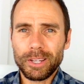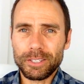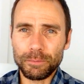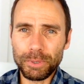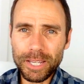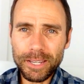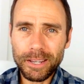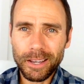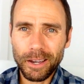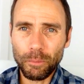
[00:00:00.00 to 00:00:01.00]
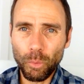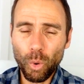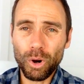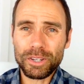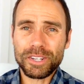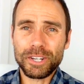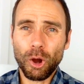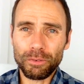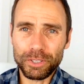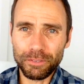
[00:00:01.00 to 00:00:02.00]
to be more
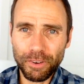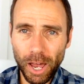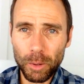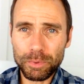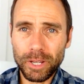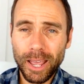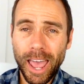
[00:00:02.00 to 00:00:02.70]
self-developed,